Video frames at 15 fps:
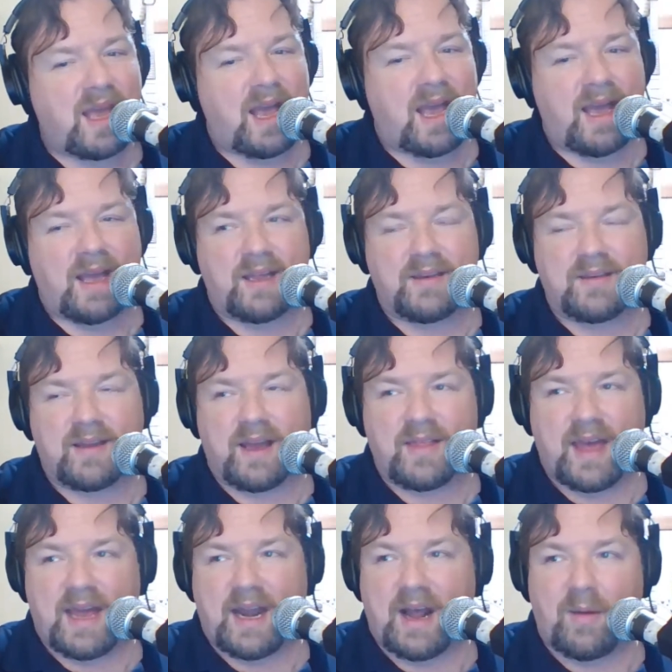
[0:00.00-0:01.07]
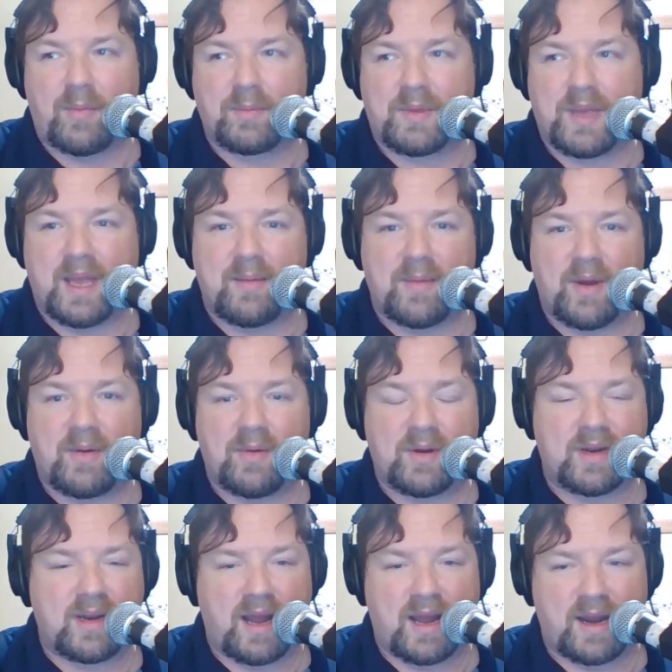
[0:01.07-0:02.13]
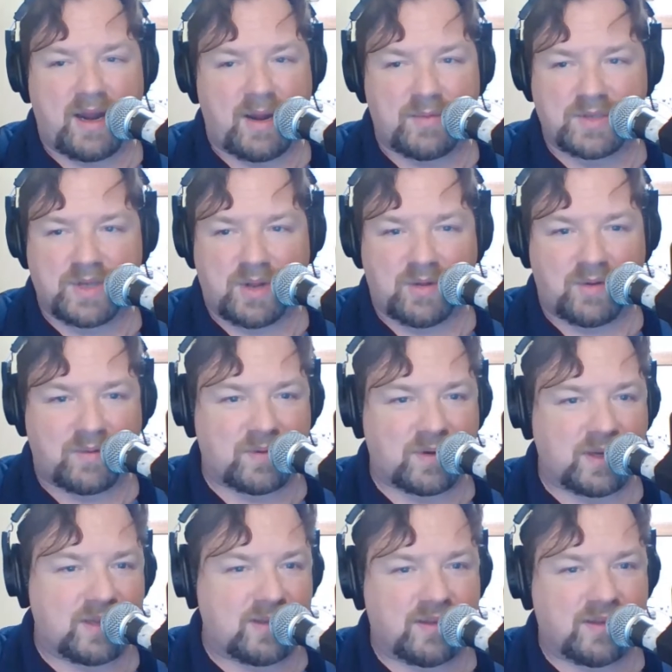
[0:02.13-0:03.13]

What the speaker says: And that album came out, and I was all over it,